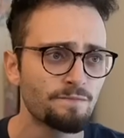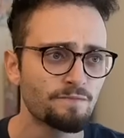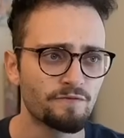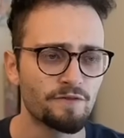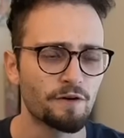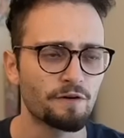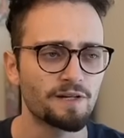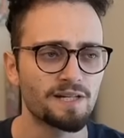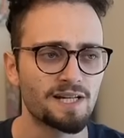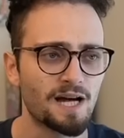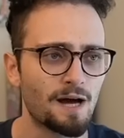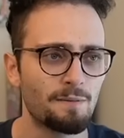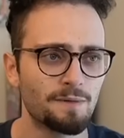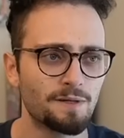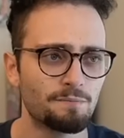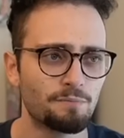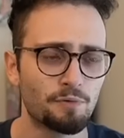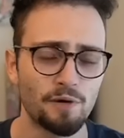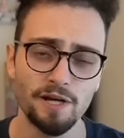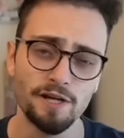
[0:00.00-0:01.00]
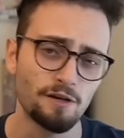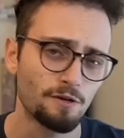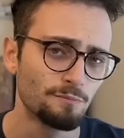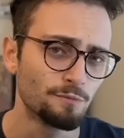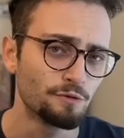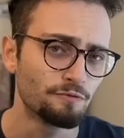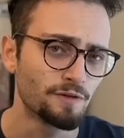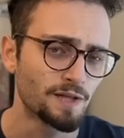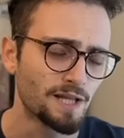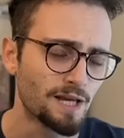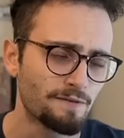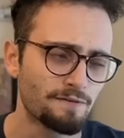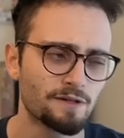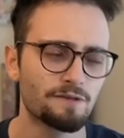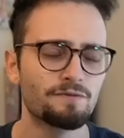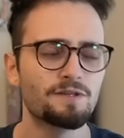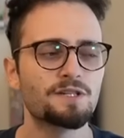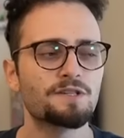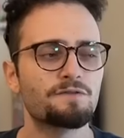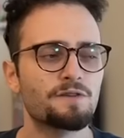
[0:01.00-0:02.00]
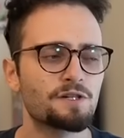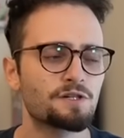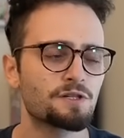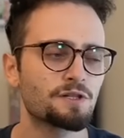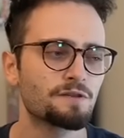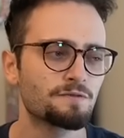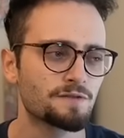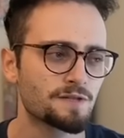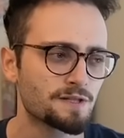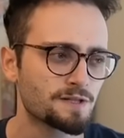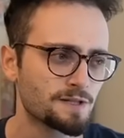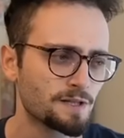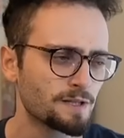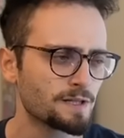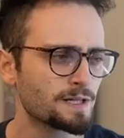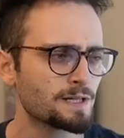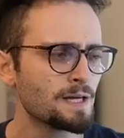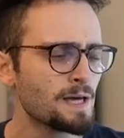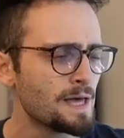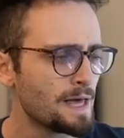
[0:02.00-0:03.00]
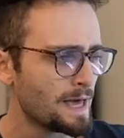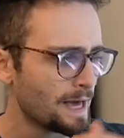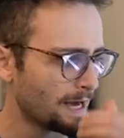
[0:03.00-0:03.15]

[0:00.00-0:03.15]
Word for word: Very common break on move eleven of the Sveshnikov Sicilian.